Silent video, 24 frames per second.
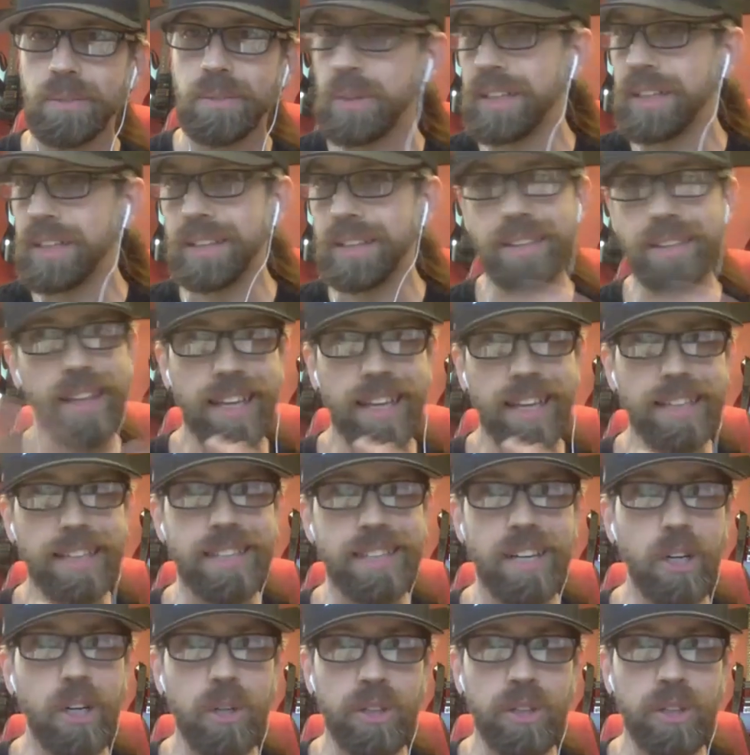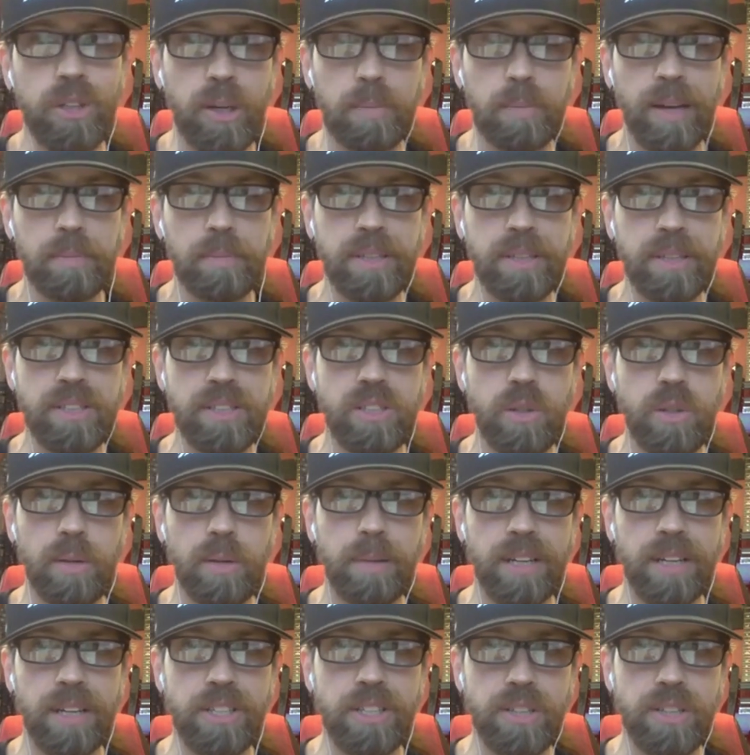Well, like I said earlier, puppies do a
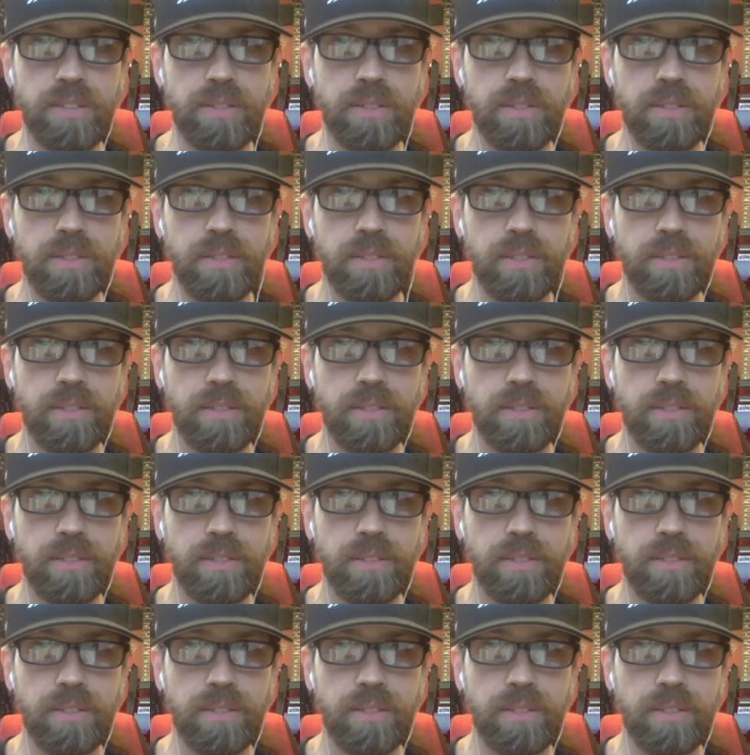bunch of